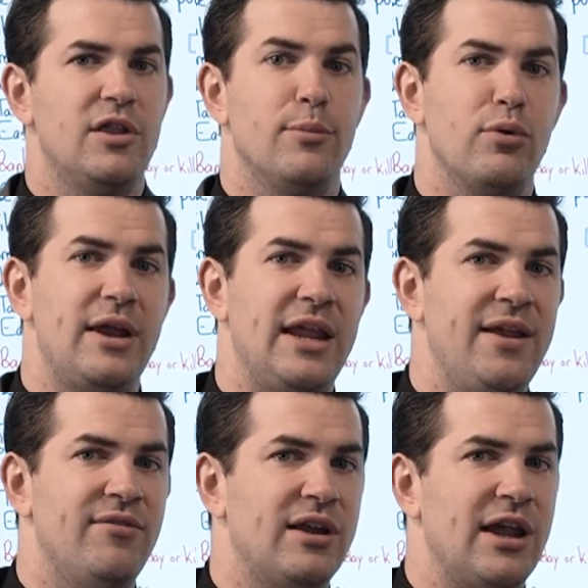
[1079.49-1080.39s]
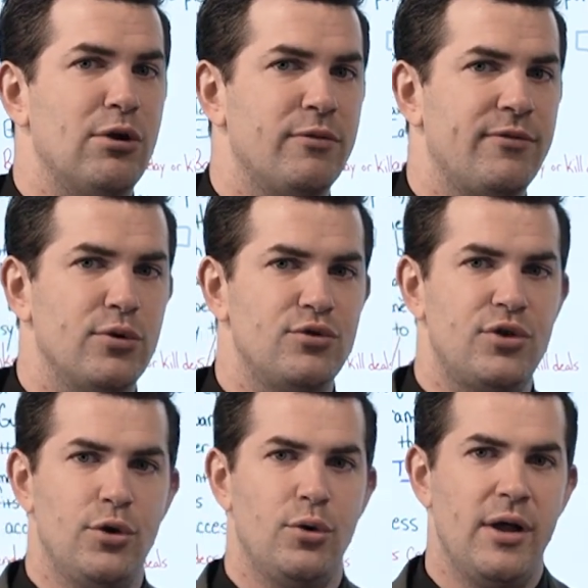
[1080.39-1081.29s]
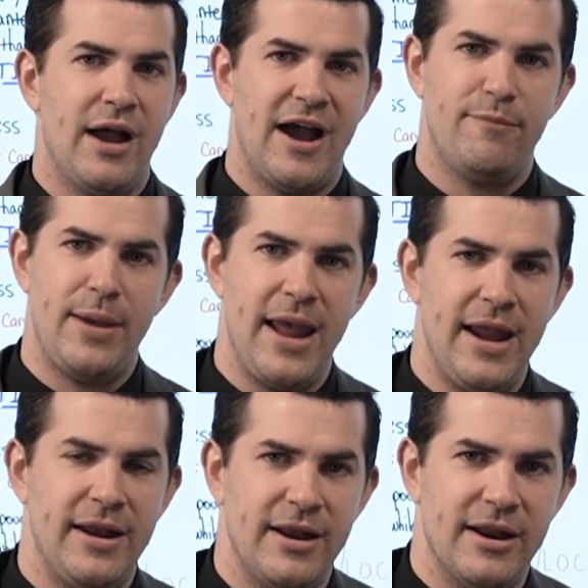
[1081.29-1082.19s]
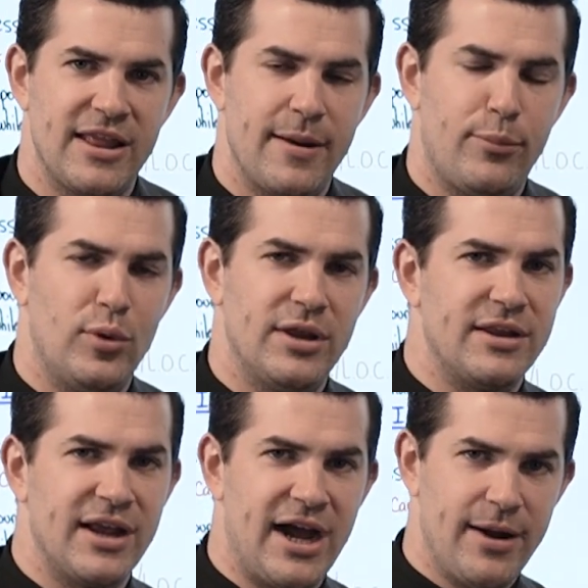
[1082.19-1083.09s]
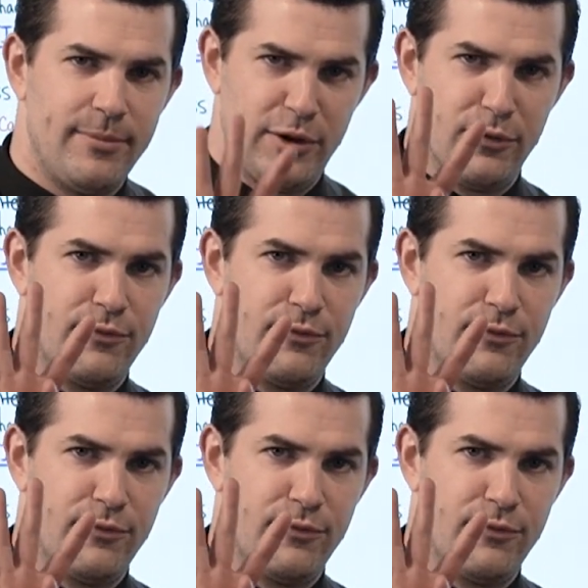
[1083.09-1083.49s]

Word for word: The break even, again, refers to I've paid in at that point in time, year